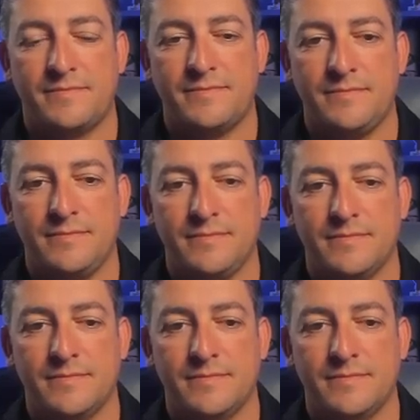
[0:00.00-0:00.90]

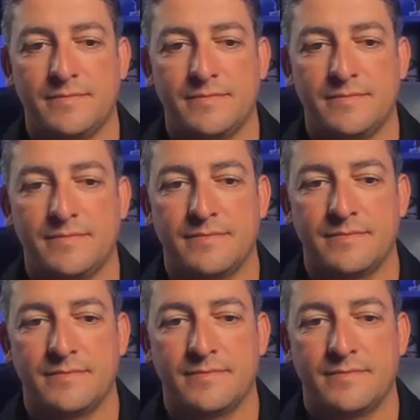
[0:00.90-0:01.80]

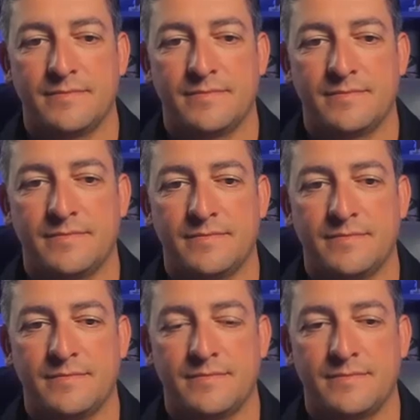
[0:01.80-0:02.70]

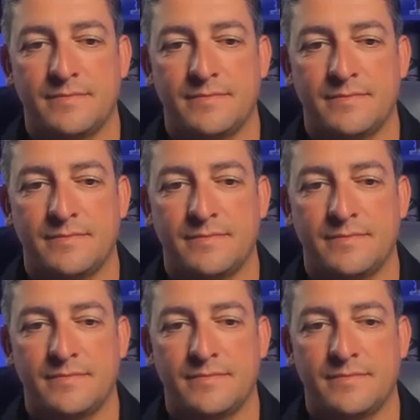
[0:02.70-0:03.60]

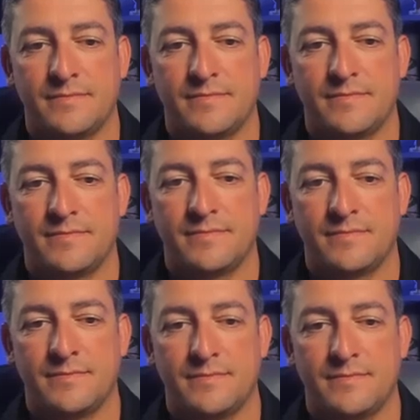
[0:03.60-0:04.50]

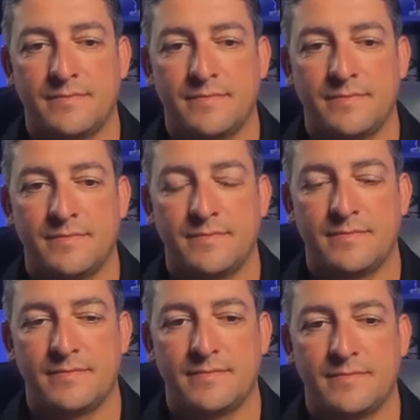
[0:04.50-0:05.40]

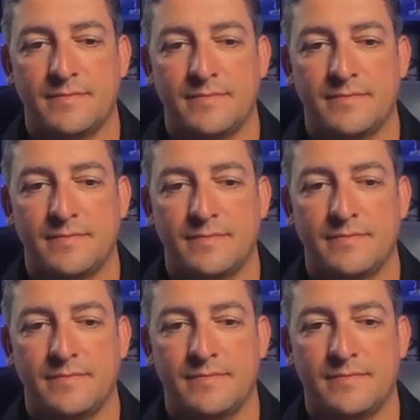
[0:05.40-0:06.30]

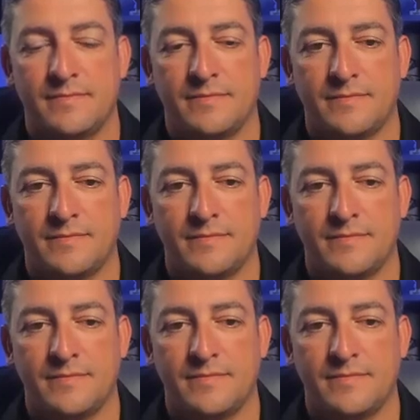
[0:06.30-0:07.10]
(not speaking)